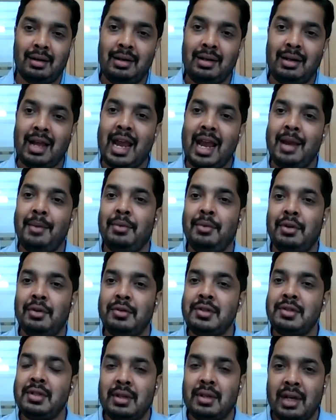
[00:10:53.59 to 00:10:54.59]
time to
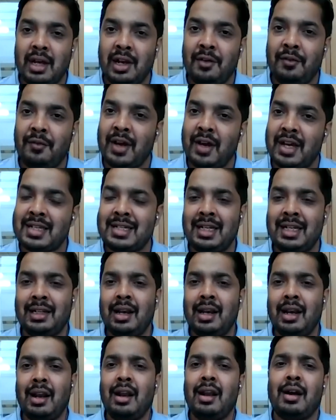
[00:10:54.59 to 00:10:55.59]
invest,
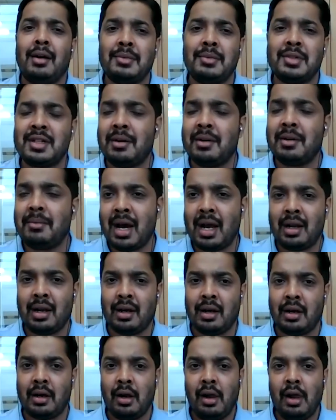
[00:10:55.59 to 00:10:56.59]
either in a lump sum
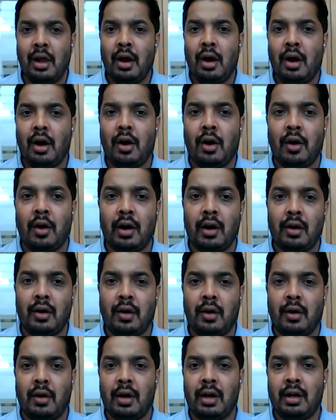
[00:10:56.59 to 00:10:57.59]
manner
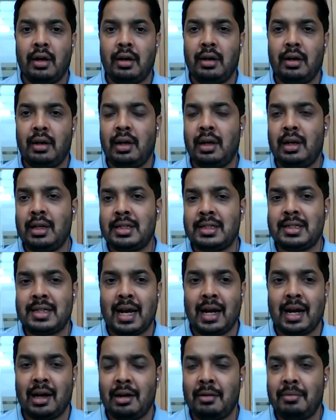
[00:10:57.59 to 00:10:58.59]
or in a
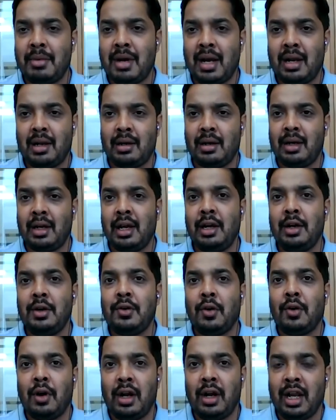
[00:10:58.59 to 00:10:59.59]
staggered manner in
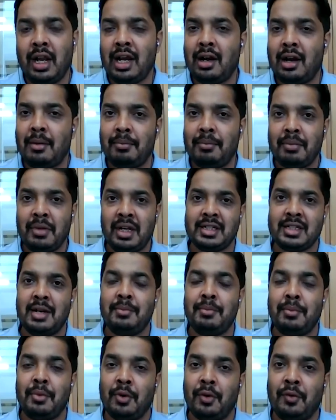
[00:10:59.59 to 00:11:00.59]
quality companies in
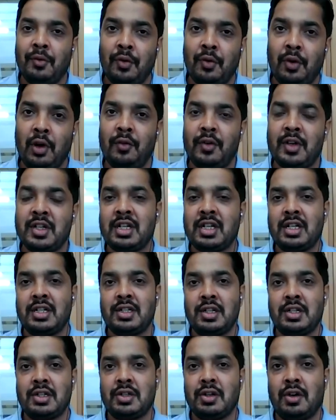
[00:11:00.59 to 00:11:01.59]
portfolio which
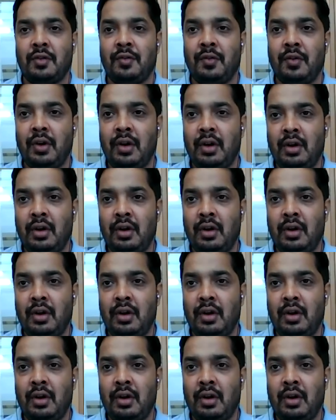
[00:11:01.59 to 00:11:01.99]
consist of